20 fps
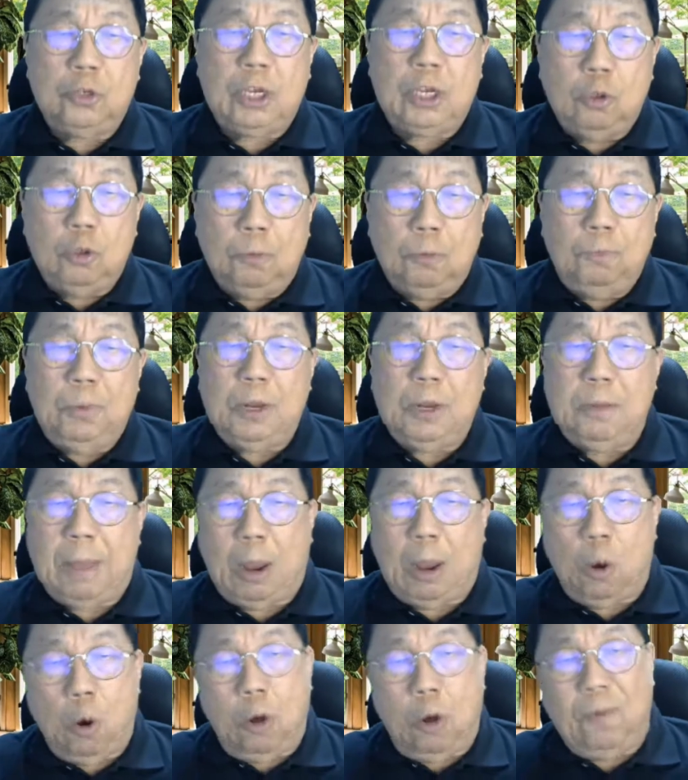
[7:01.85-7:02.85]
it to build my
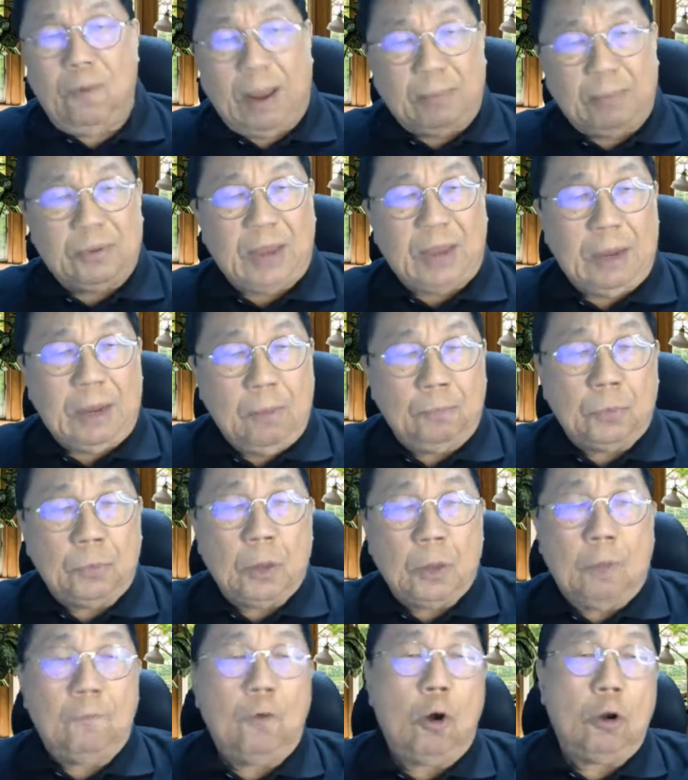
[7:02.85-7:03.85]
own website
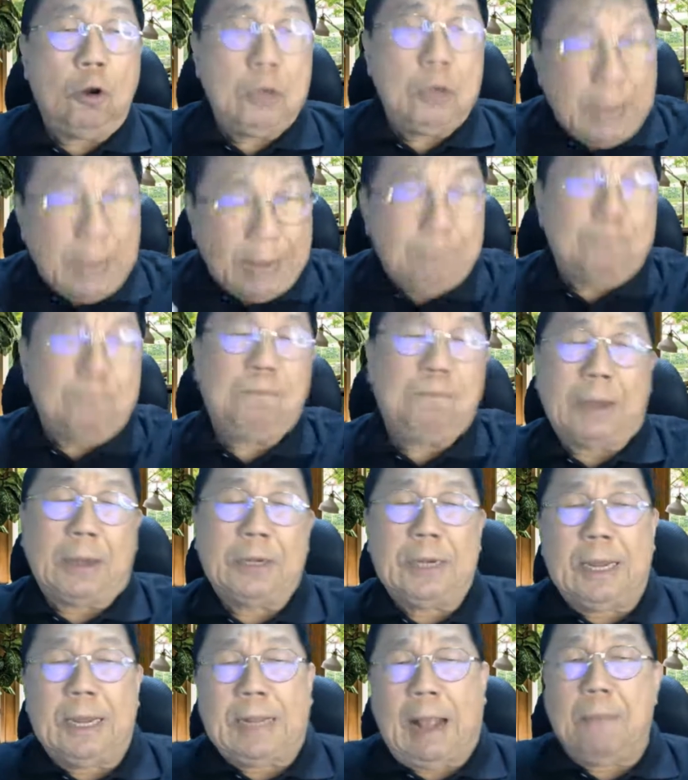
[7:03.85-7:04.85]
for that
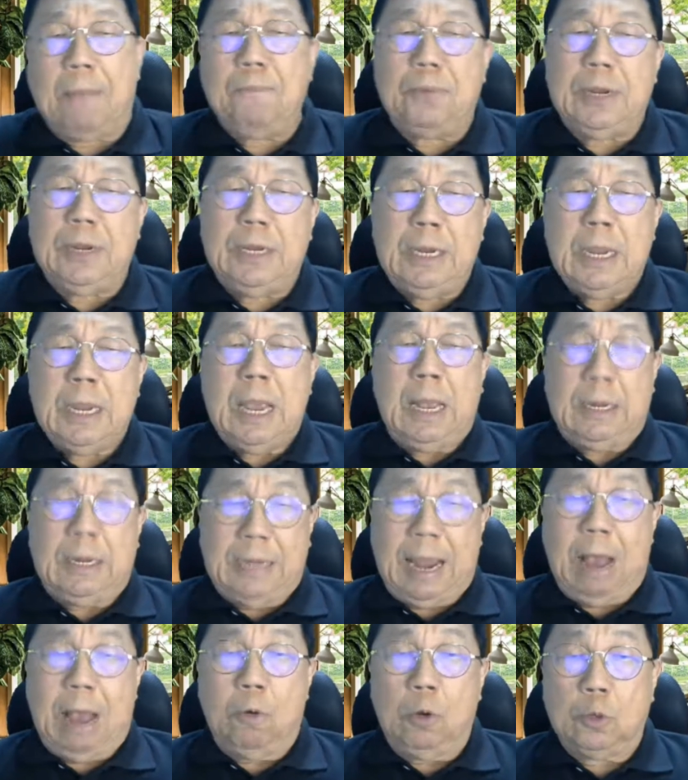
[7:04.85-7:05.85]
particular company
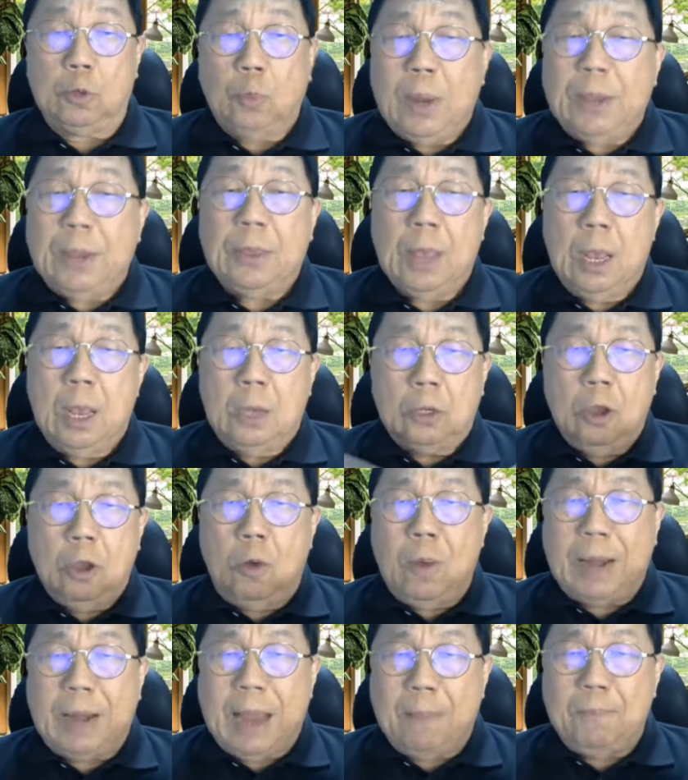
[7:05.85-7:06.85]
that I was with. So
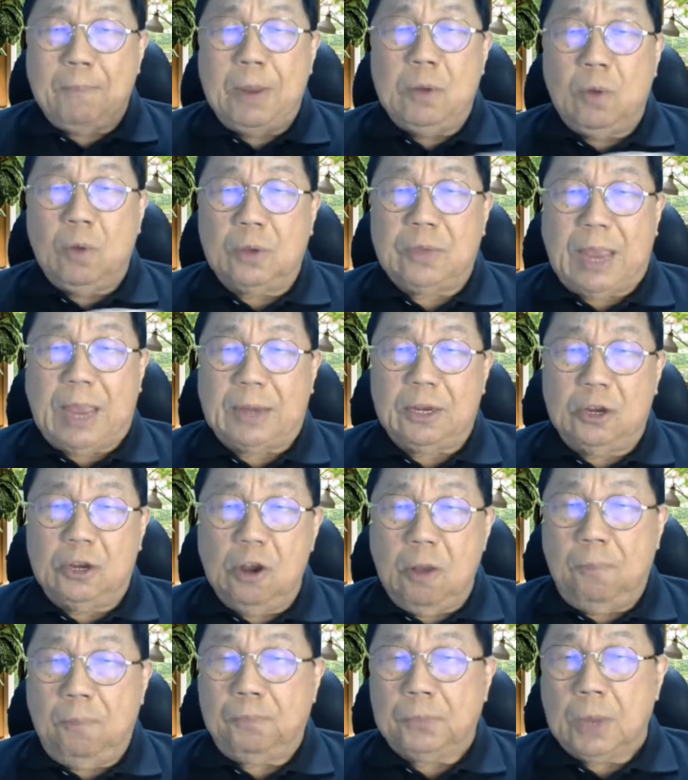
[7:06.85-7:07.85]
what happened was that,
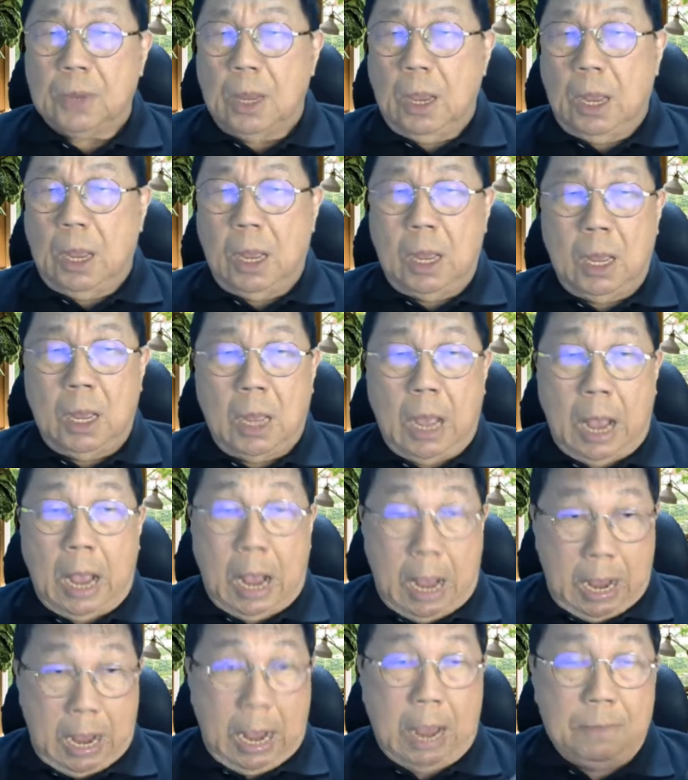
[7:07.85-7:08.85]

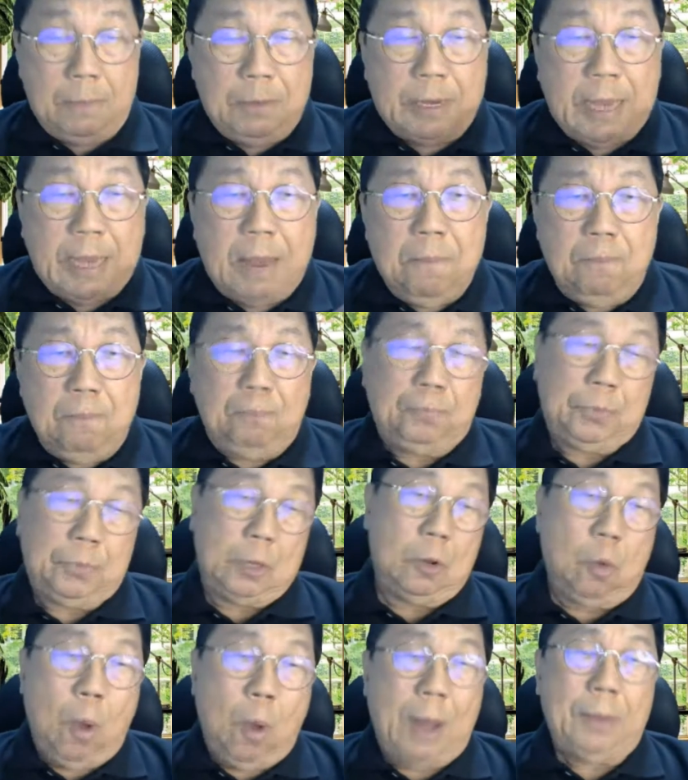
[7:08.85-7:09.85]
I became
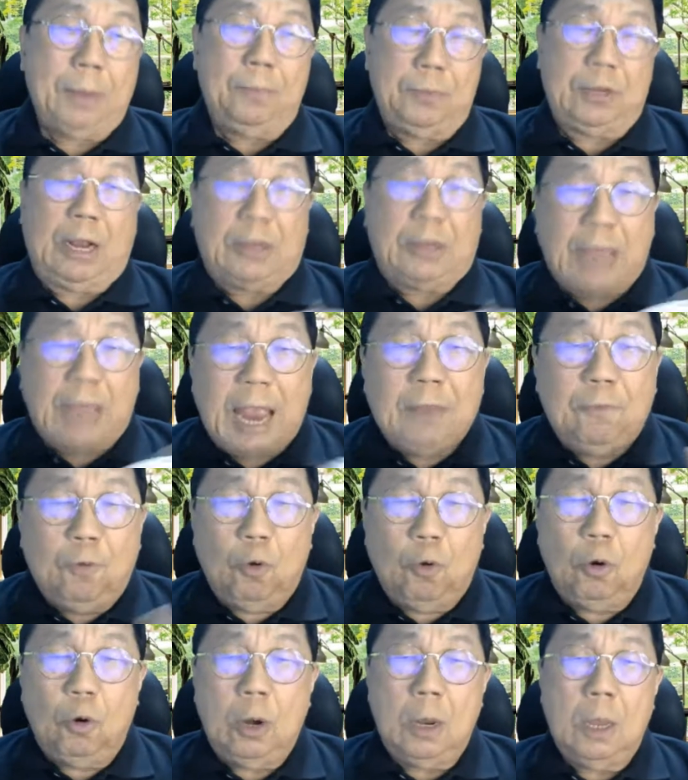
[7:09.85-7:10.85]
quite
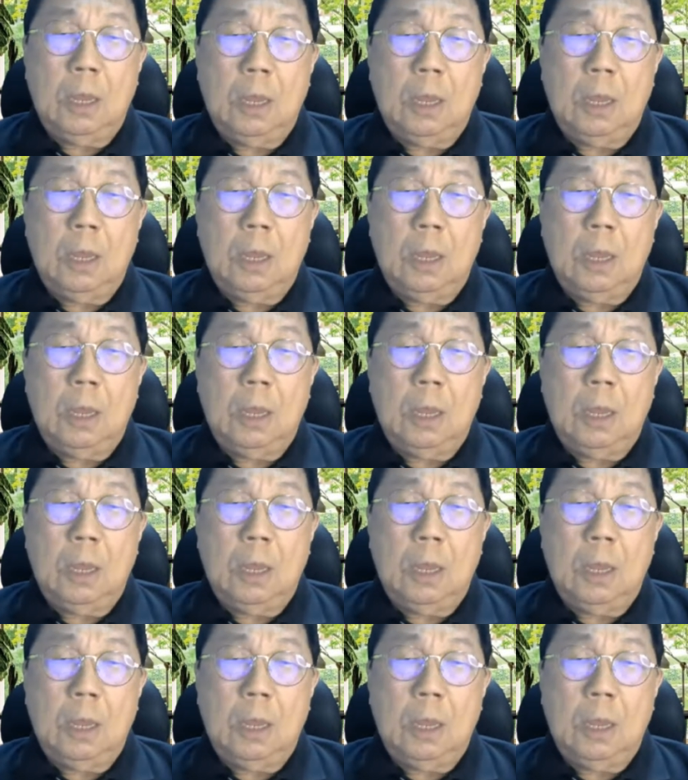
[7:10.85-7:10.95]
successful,